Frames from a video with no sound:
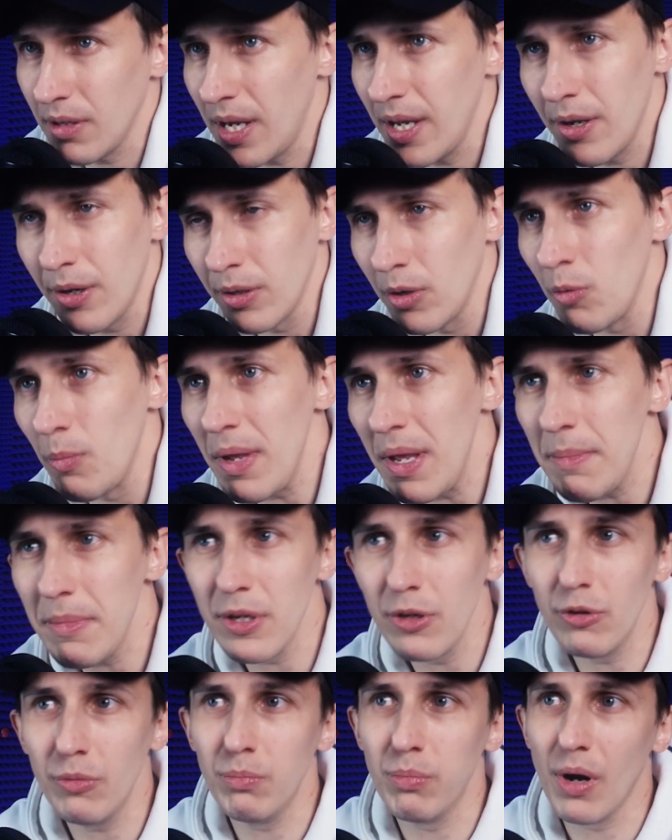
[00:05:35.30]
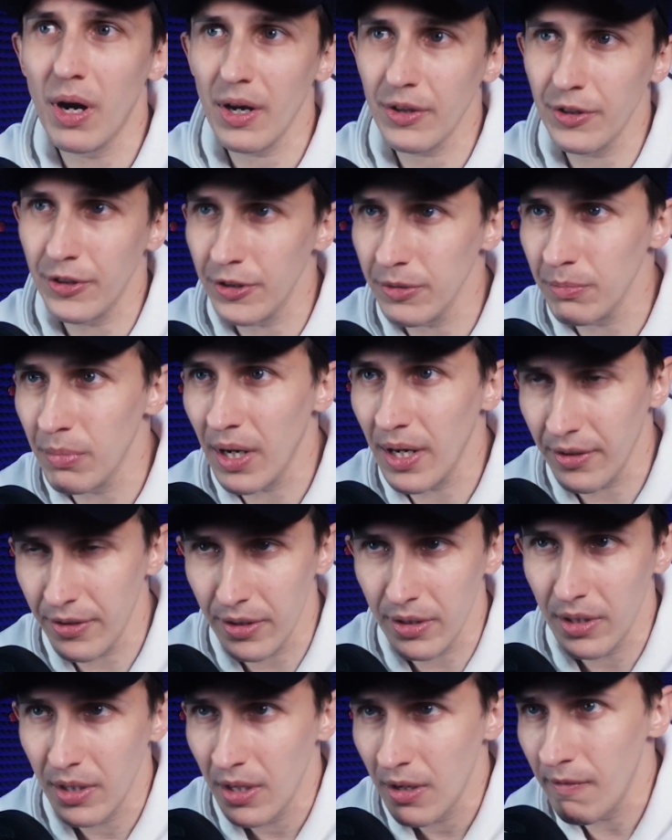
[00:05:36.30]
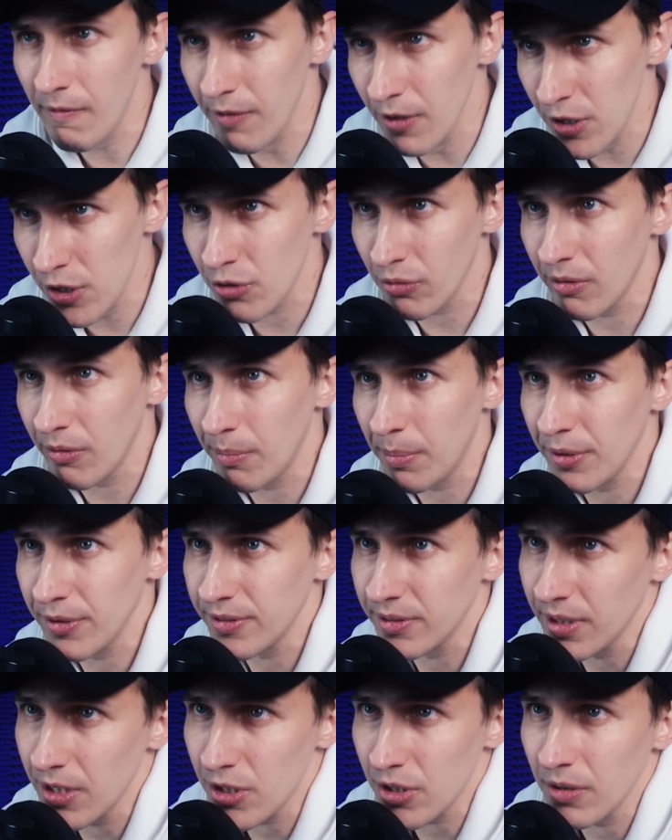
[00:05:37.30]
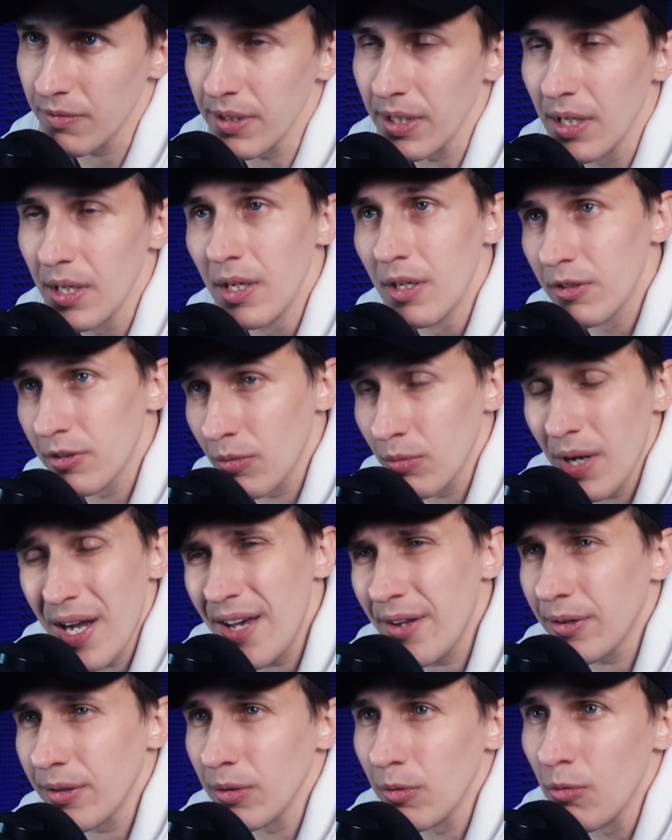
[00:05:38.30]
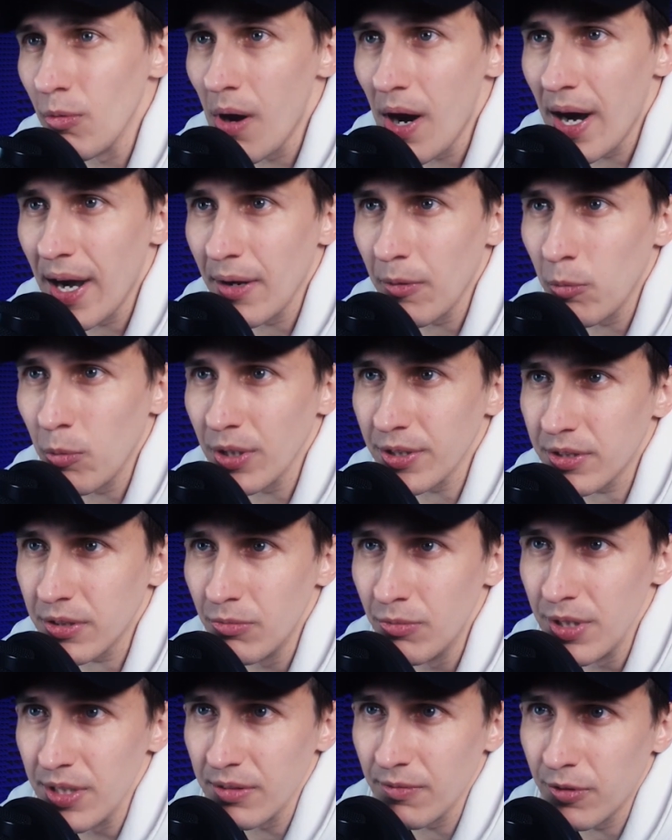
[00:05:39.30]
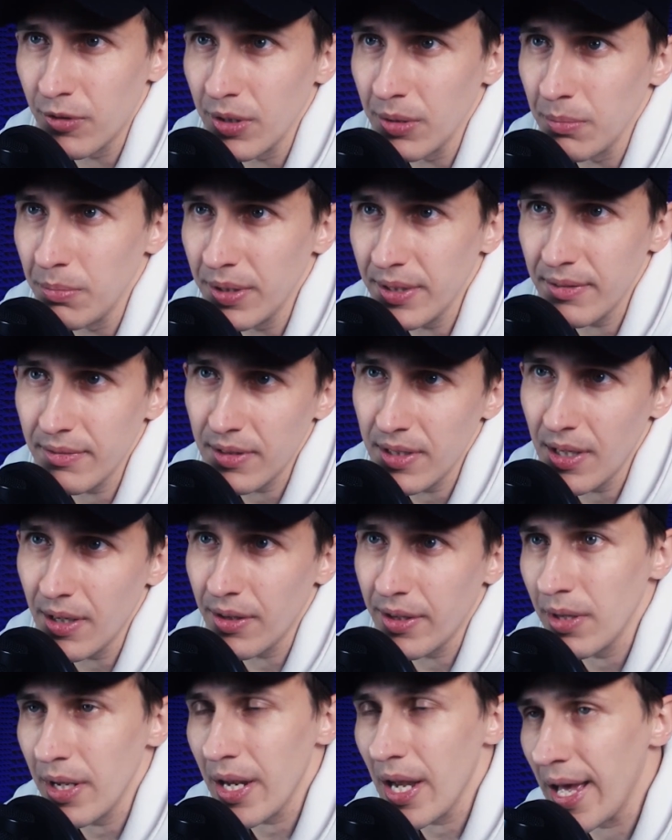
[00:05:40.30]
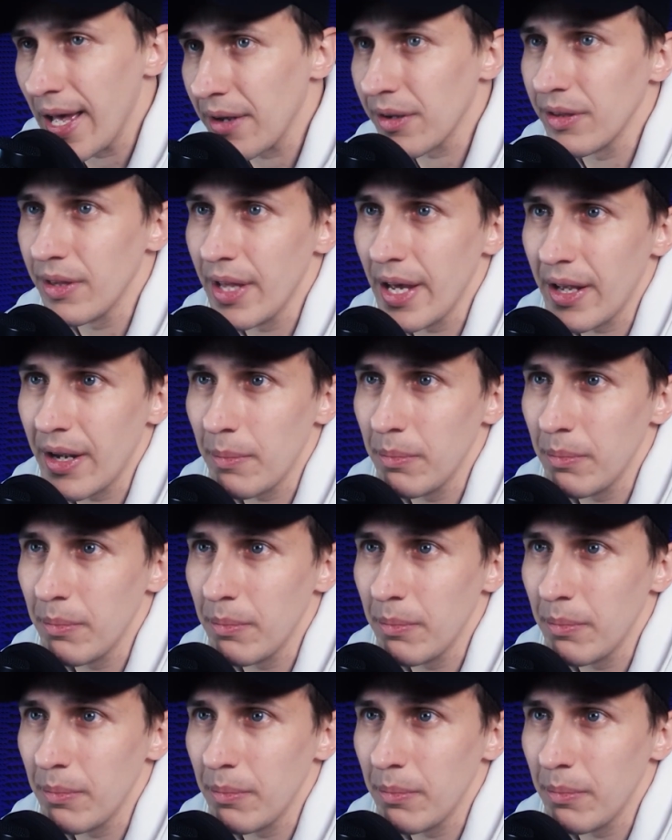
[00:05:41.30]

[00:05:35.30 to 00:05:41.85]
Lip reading: I don't know, maybe you're bothered by the visual representation of it. So I don't know why, what's the reason for it, but yeah, they added that